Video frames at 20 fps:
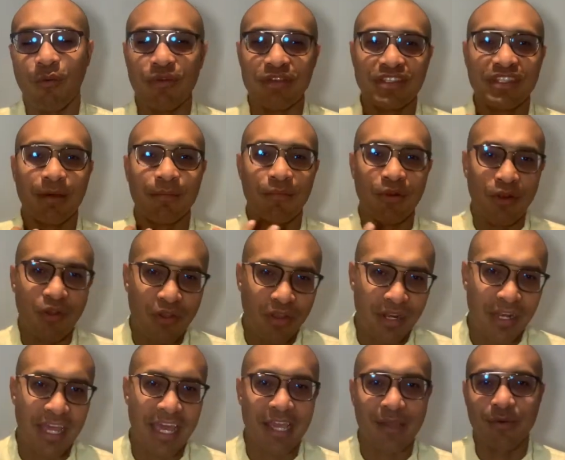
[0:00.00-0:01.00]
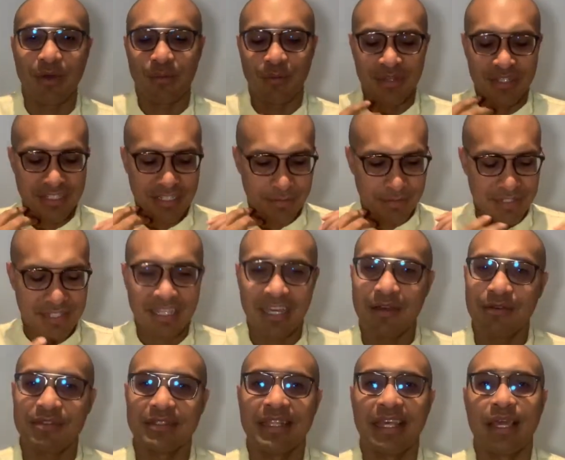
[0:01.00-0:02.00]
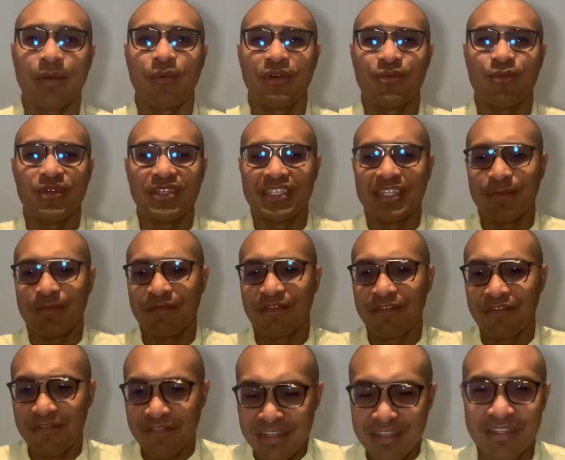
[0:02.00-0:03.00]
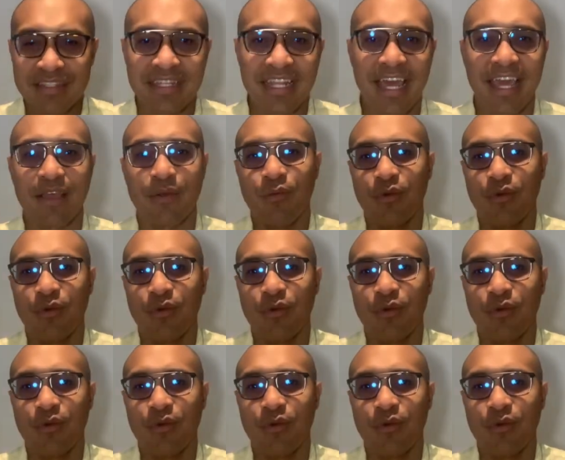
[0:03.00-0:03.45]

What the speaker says: wisdom looks like, what wisdom sounds like, what wisdom feels like,